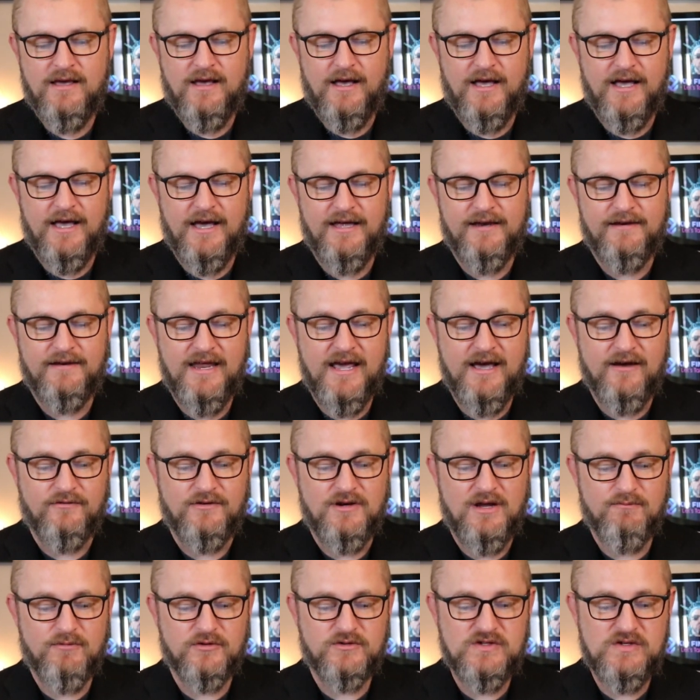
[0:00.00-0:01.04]
Now,
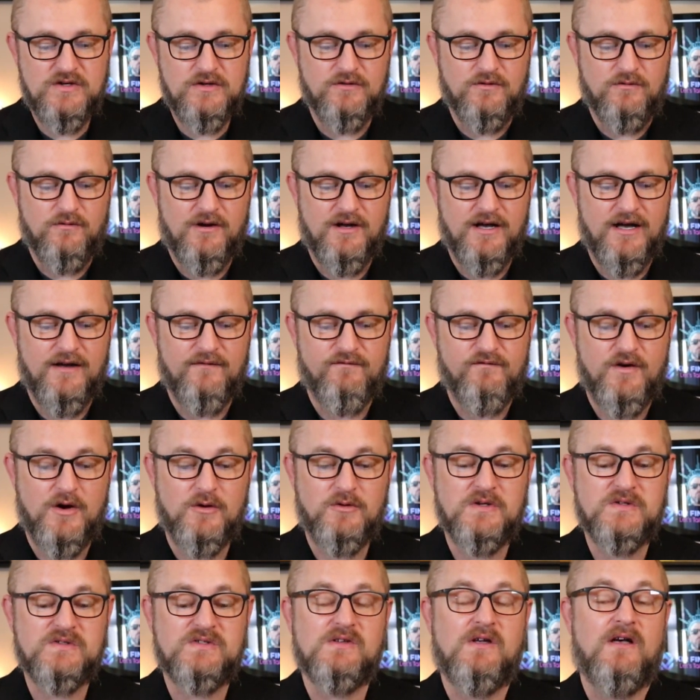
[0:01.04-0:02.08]
number 2,
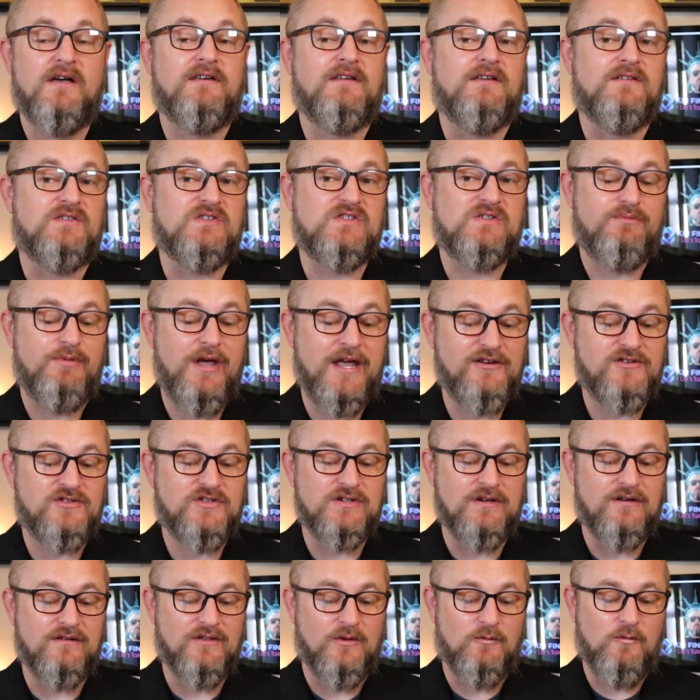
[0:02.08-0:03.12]
focus on
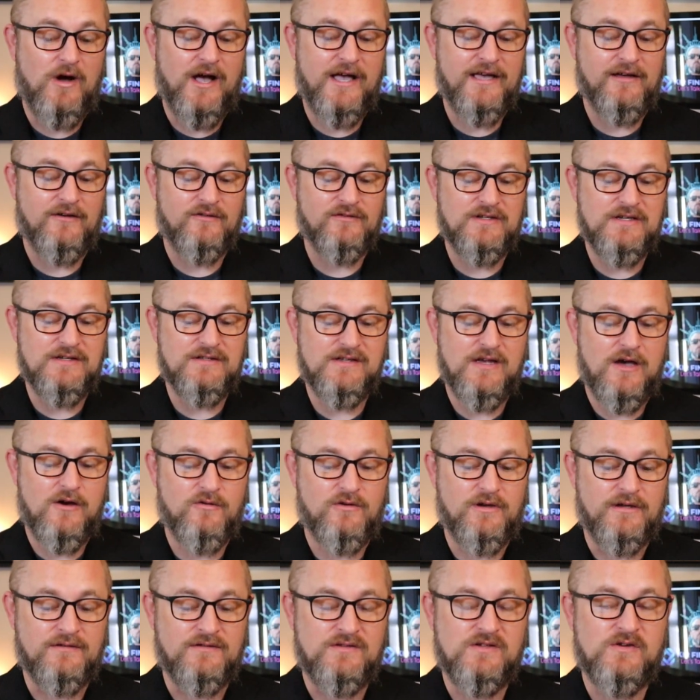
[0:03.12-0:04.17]
expansion of the YLD
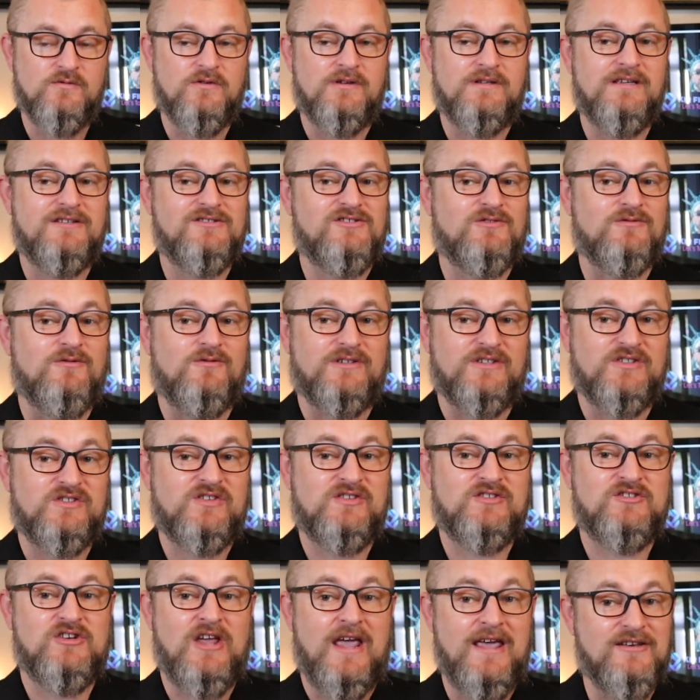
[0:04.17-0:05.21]
token to additional
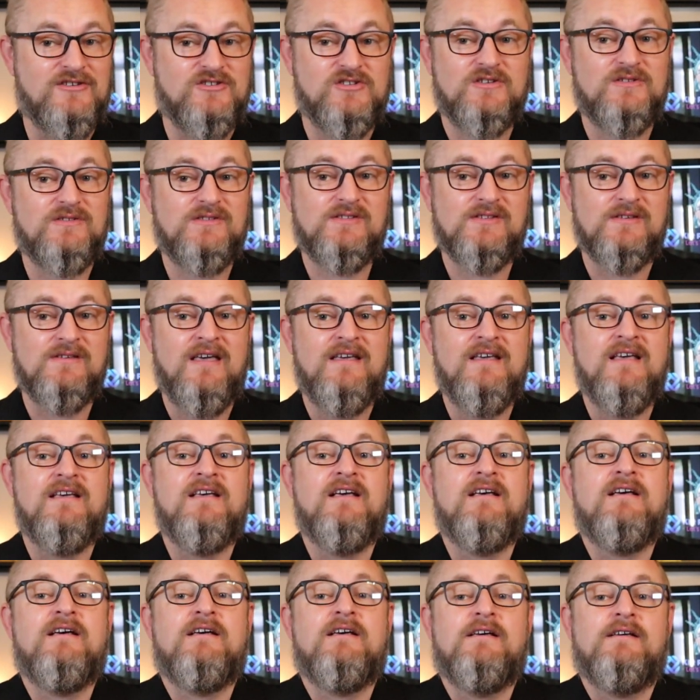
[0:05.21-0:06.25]
exchanges.
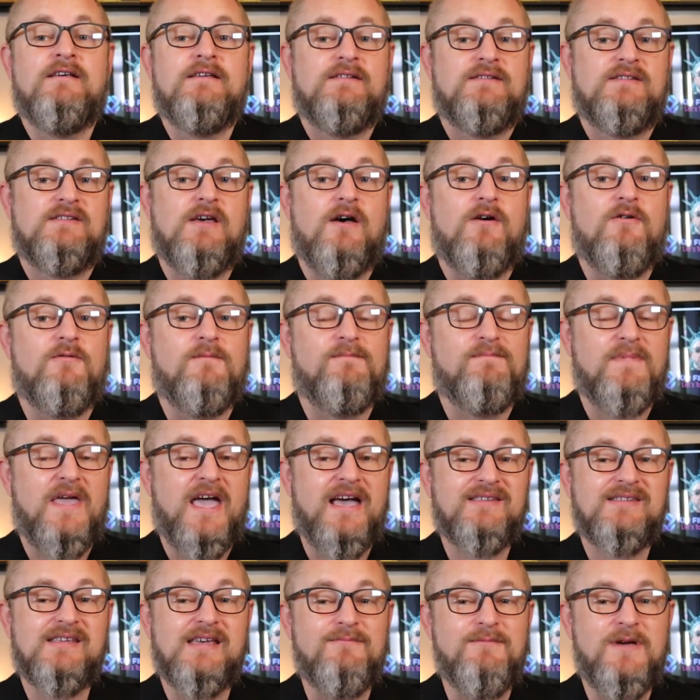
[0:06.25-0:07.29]
So,
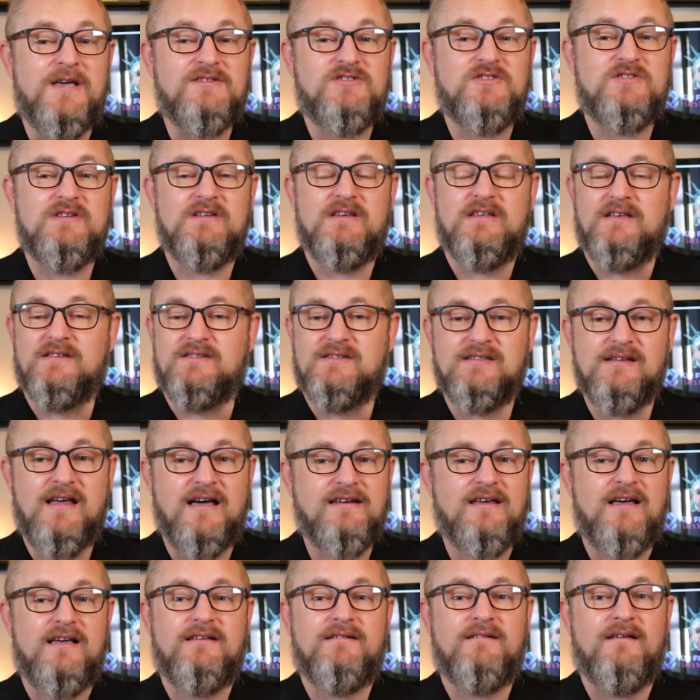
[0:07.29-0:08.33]
as I mentioned, it's
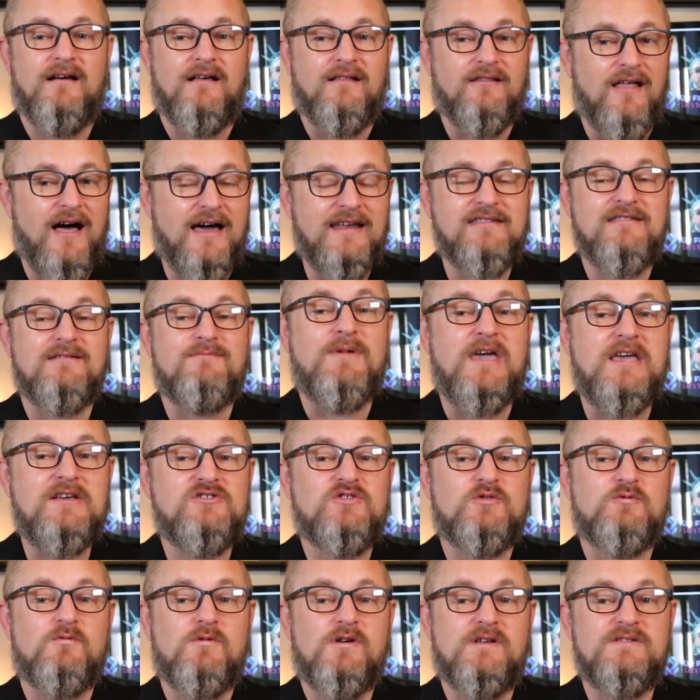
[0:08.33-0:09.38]
not on a lot
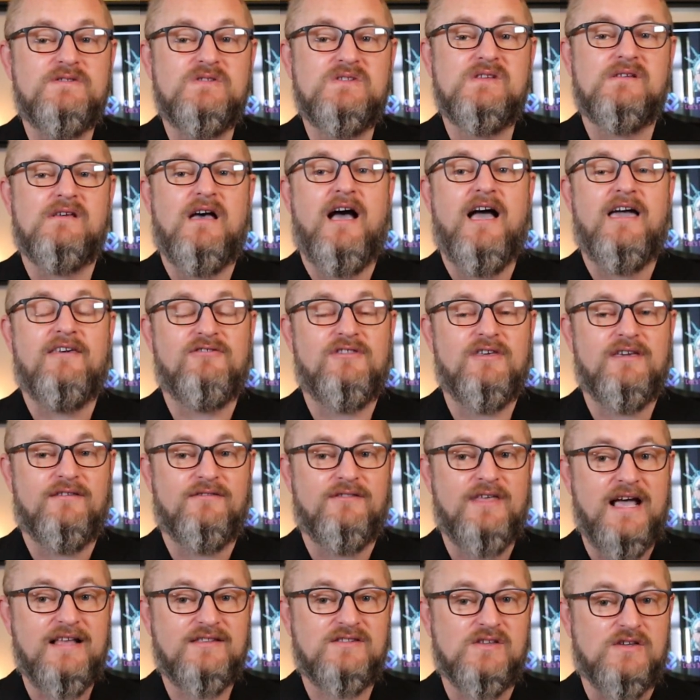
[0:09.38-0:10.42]
major ones. I think
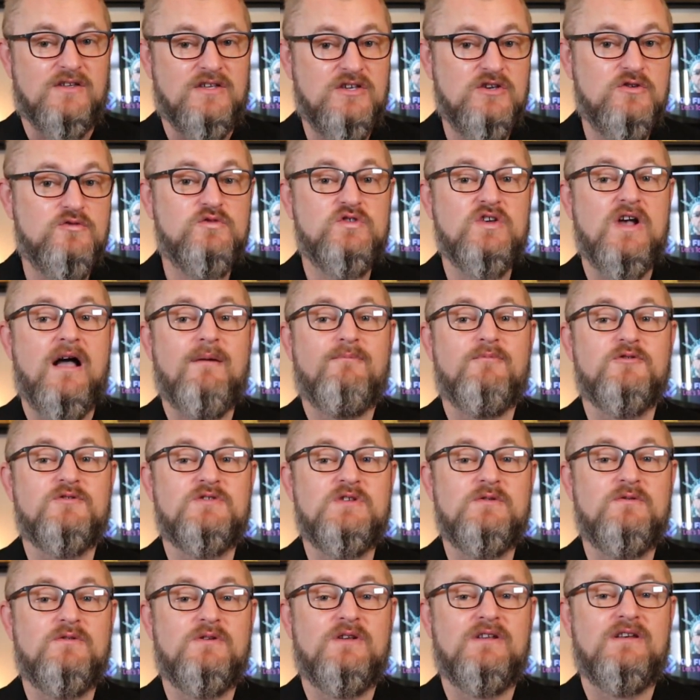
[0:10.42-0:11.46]
that's a huge
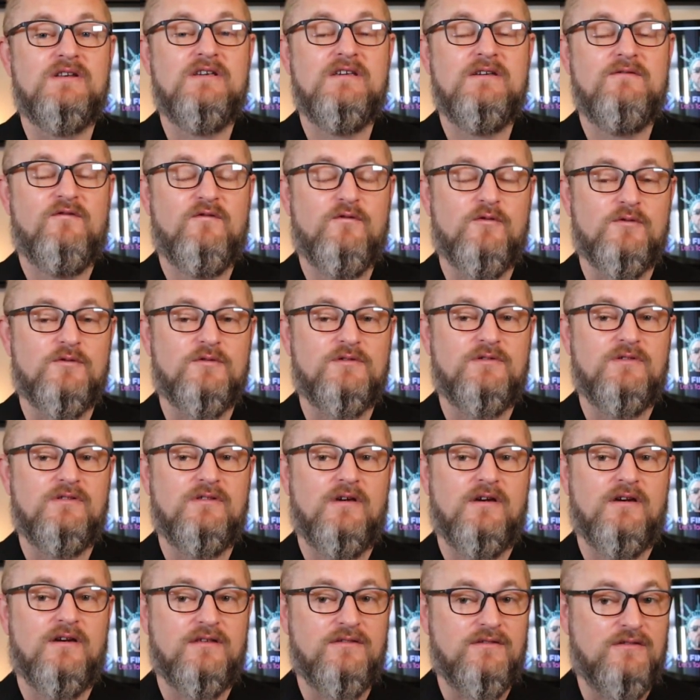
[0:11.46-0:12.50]
opportunity for
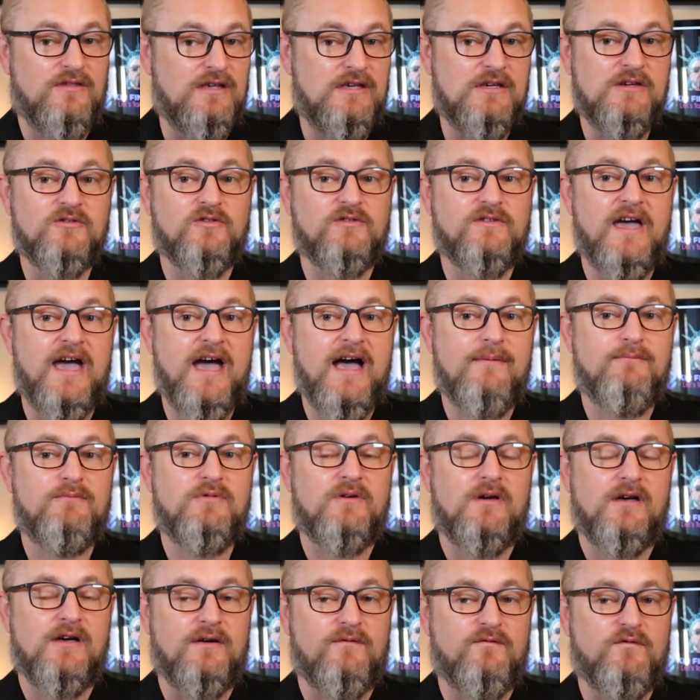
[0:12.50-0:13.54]
the Yield
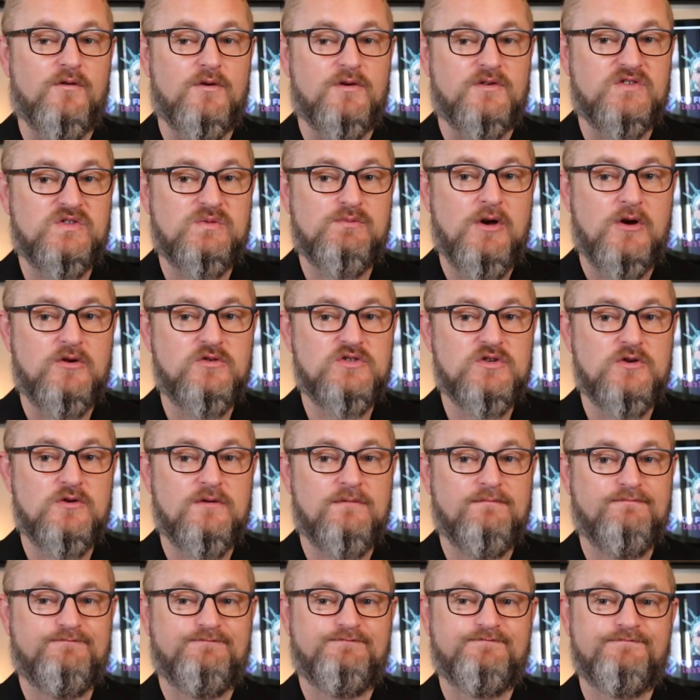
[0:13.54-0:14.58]
app for
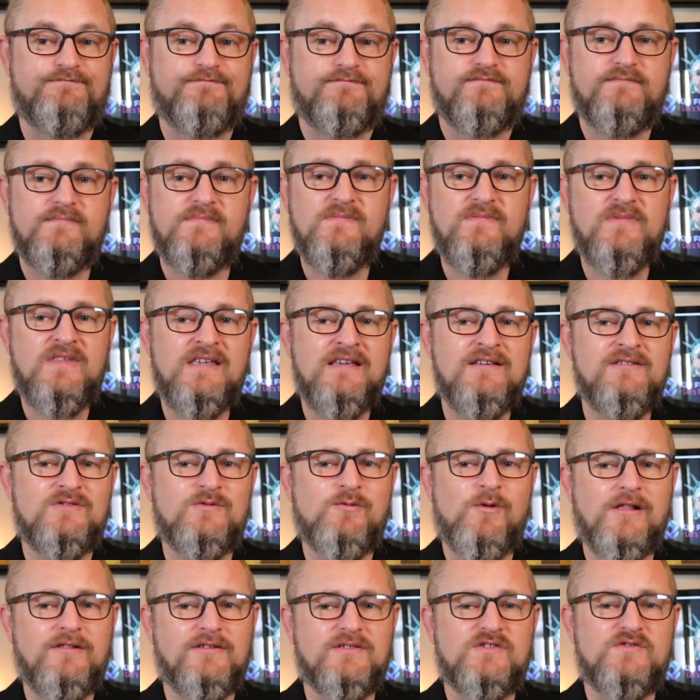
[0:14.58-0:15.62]
exposure, as
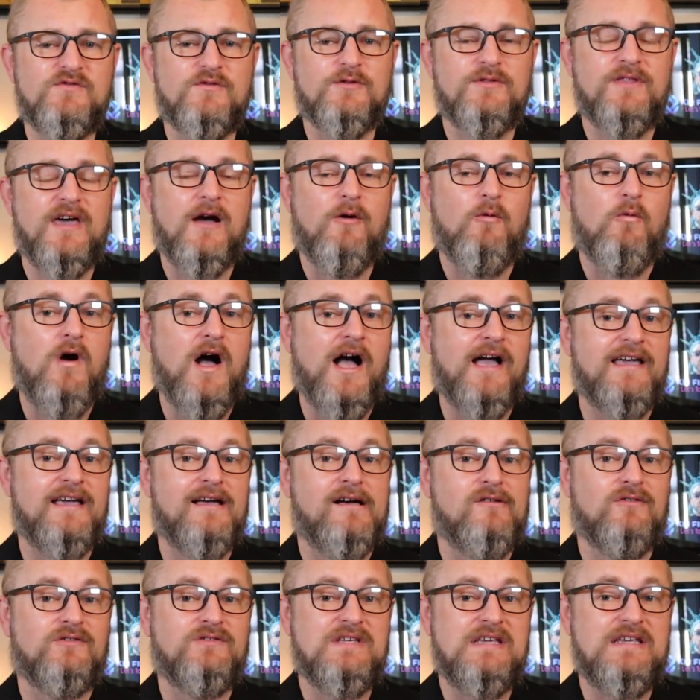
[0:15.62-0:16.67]
well as for that
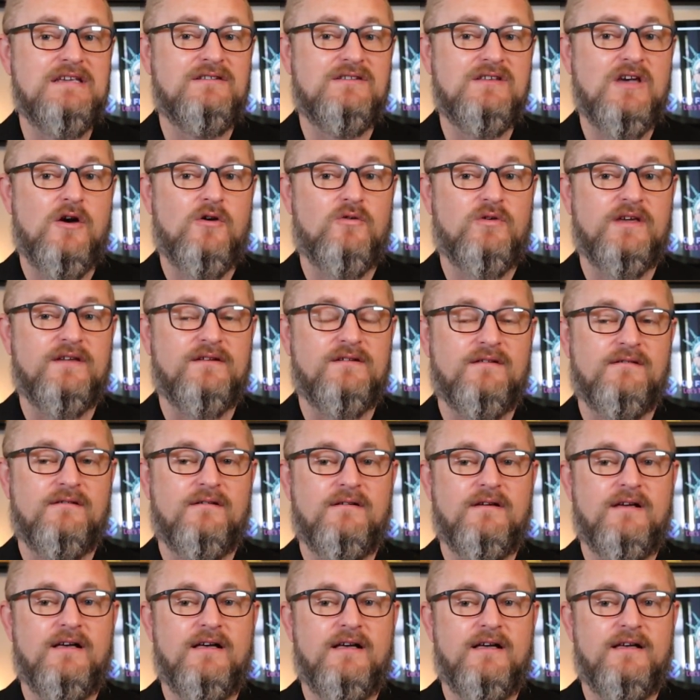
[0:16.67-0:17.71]
YLD token
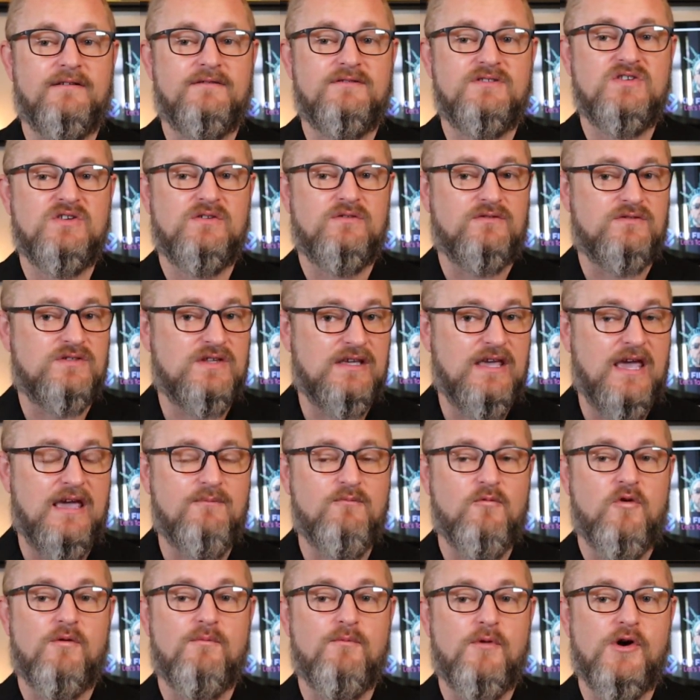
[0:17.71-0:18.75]
to
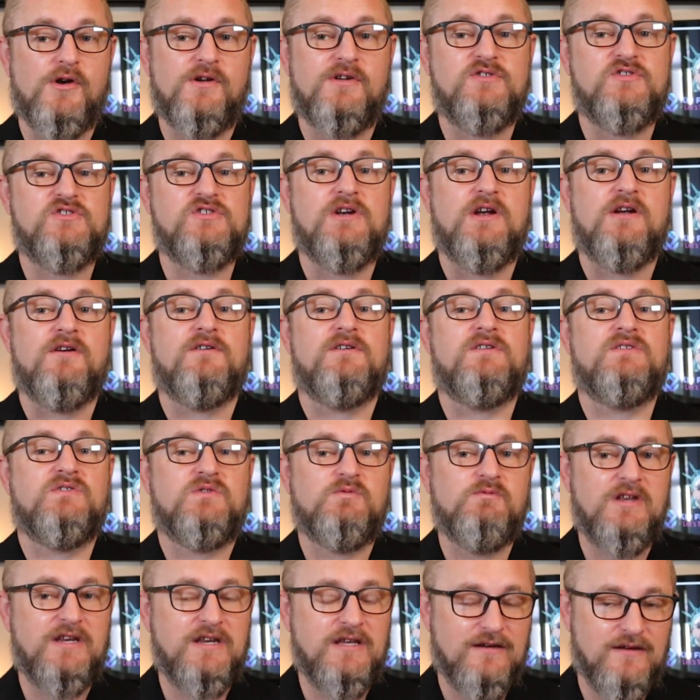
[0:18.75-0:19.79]
gain more market share,
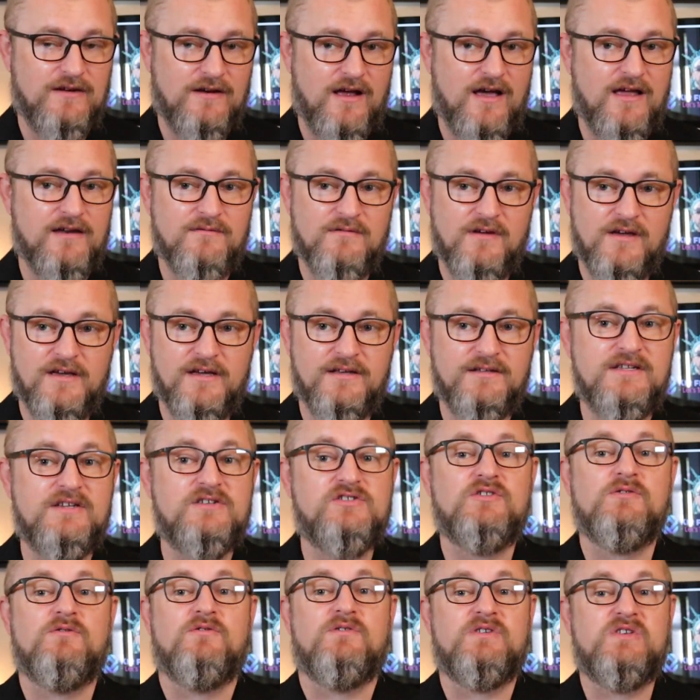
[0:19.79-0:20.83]
is we need it on
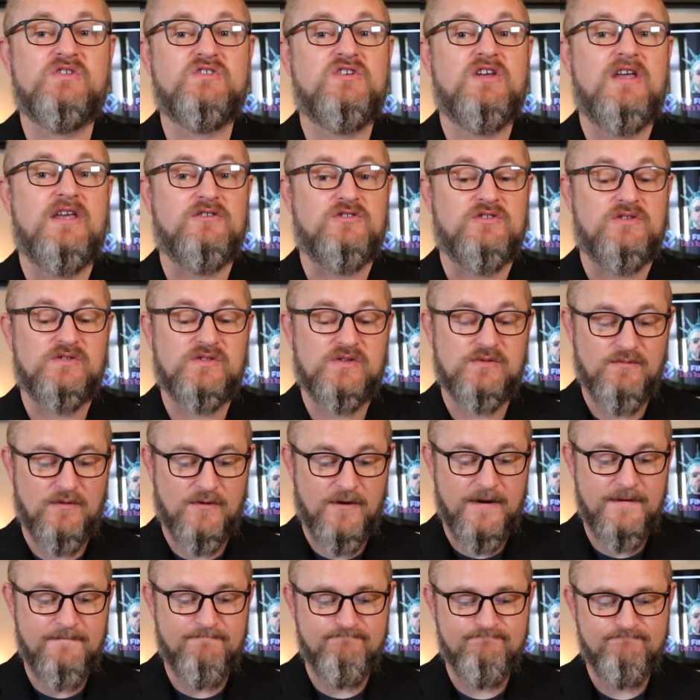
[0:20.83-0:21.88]
additional exchanges, all
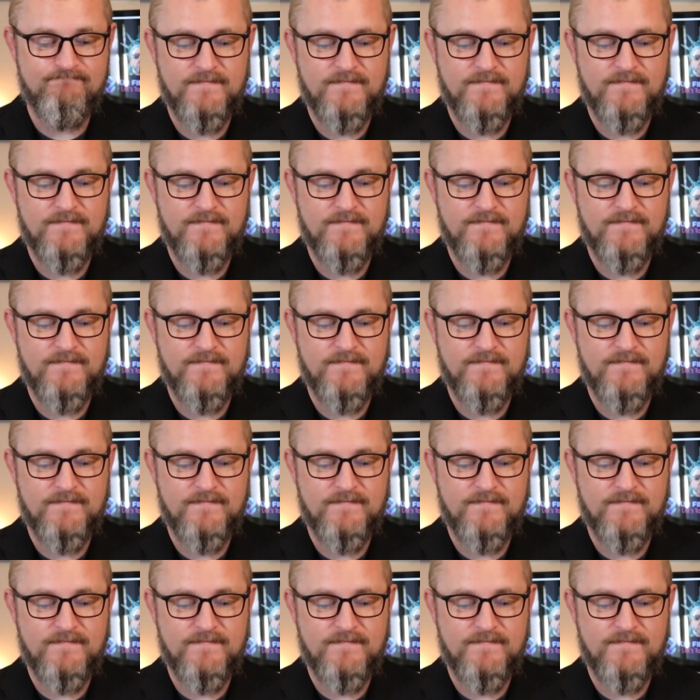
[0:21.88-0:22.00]
right?